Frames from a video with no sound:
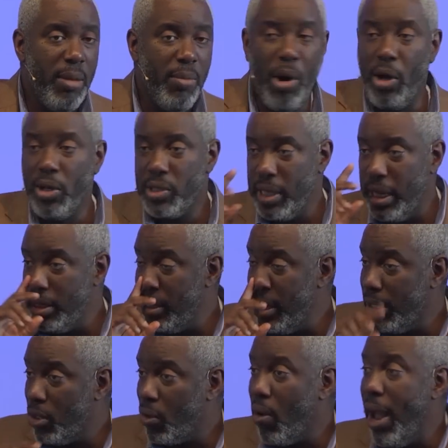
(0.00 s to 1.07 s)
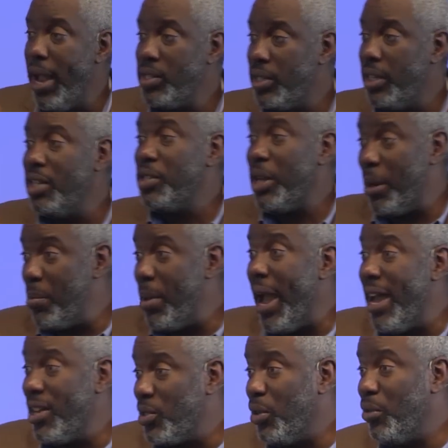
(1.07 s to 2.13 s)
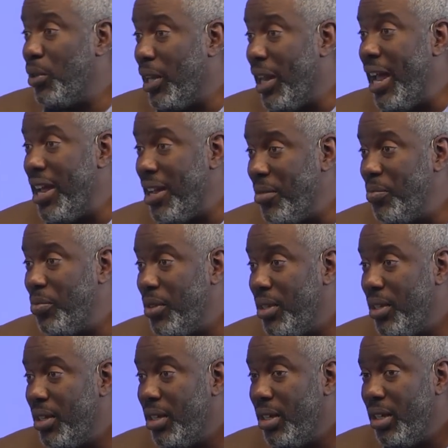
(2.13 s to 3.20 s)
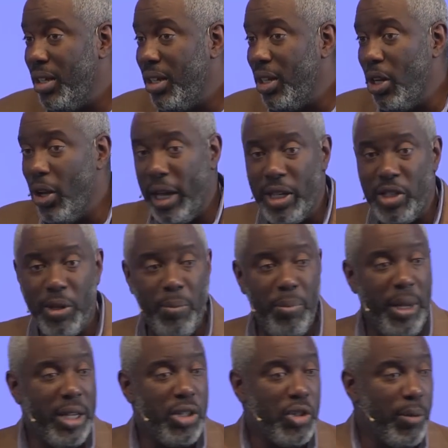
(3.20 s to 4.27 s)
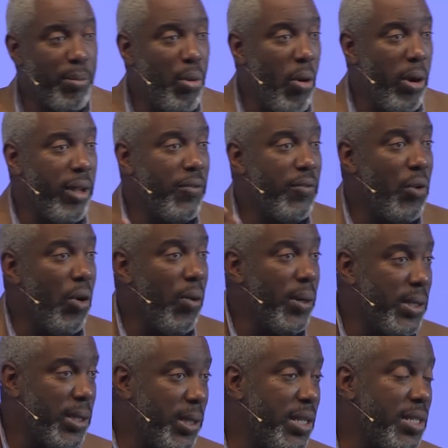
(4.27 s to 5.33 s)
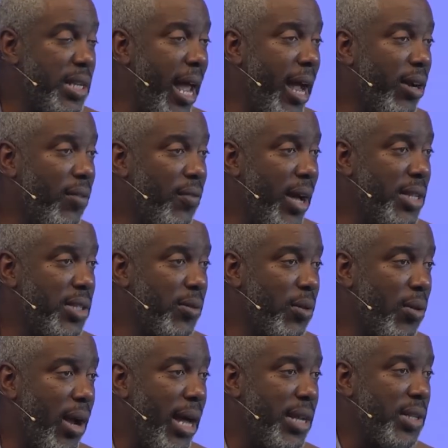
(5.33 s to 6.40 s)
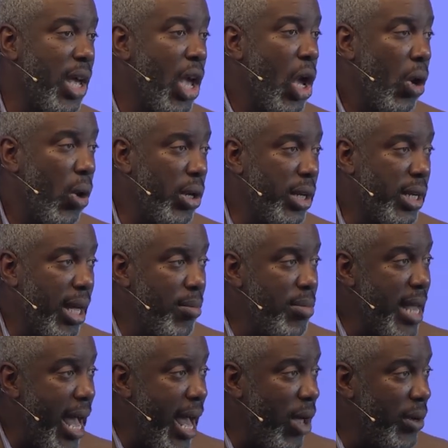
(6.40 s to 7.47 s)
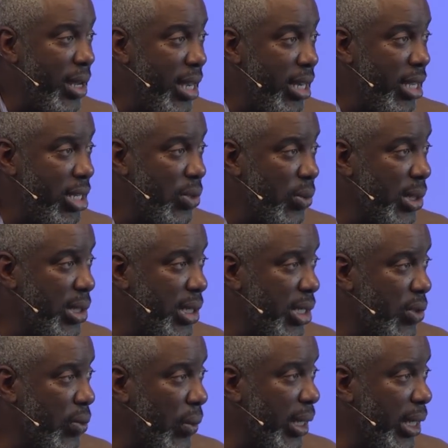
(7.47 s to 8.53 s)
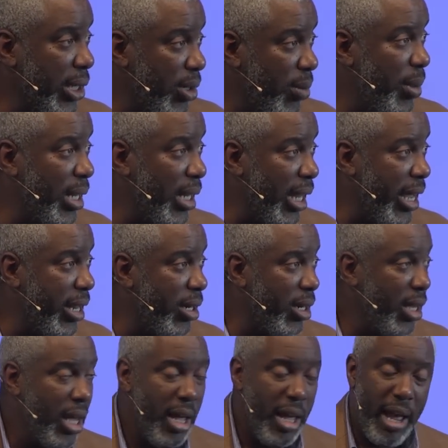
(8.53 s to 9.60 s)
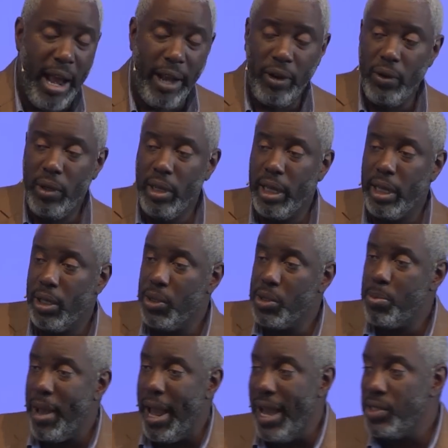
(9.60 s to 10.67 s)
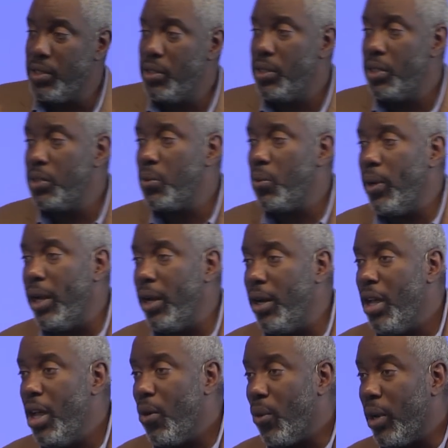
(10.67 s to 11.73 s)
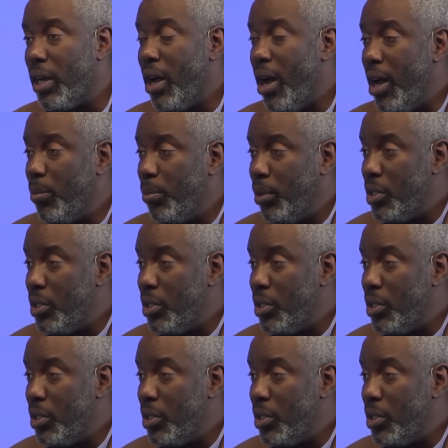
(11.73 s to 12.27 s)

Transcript: Paul says that Christ is our Passover lamb. You know, it's a picture pointing forward to the sacrifice of Christ. Or you come down in Israel's history a little bit later and you look at those passages where, where God